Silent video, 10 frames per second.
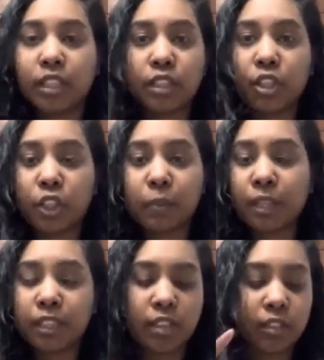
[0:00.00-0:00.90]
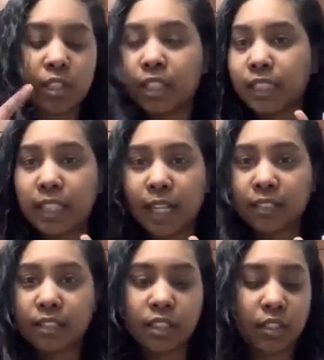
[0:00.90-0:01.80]
Document done,
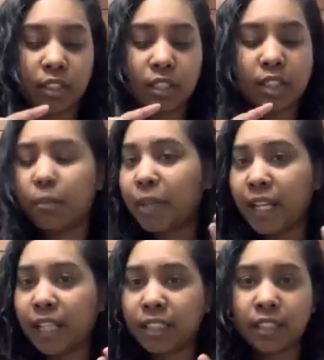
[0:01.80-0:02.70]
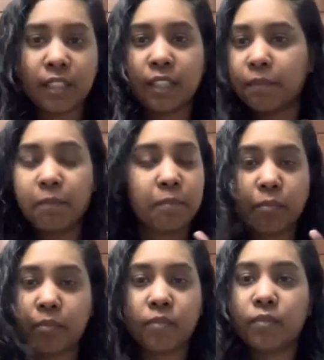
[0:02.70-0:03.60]
test done, paid,
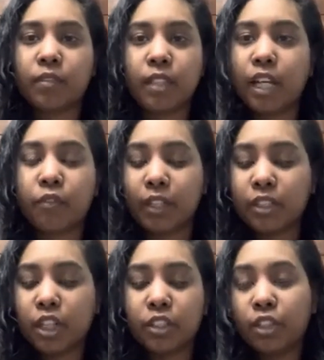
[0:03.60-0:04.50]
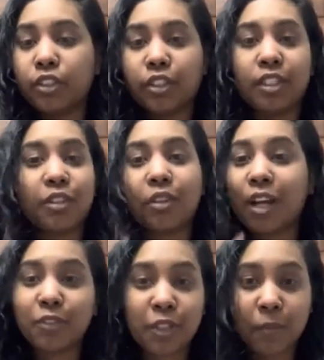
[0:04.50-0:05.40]
everything done. They don't
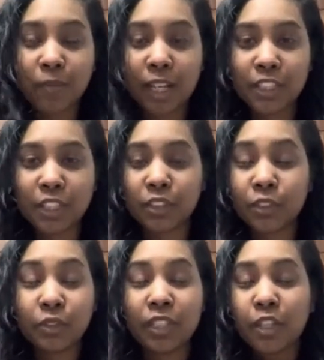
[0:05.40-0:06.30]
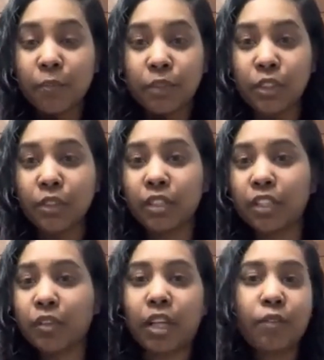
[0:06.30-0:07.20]
have to come they come to you, they
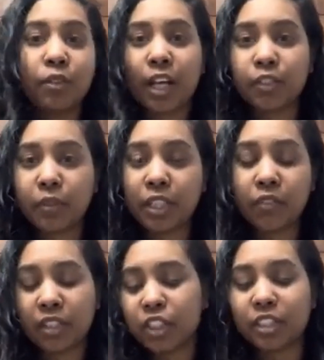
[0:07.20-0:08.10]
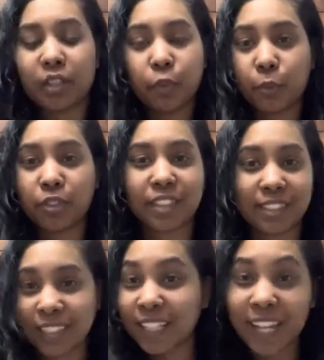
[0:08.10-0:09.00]
don't have to ask for anything, they just have to process
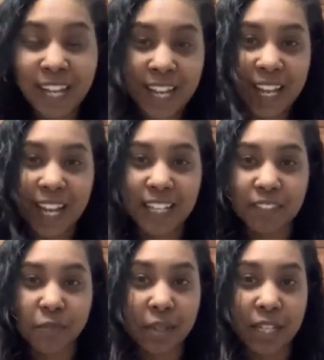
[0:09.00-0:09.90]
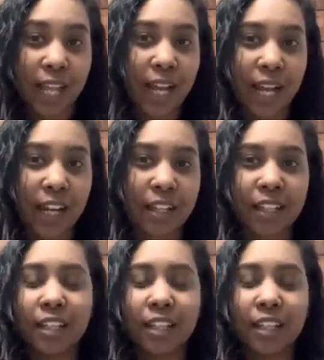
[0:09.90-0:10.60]
it, and voila.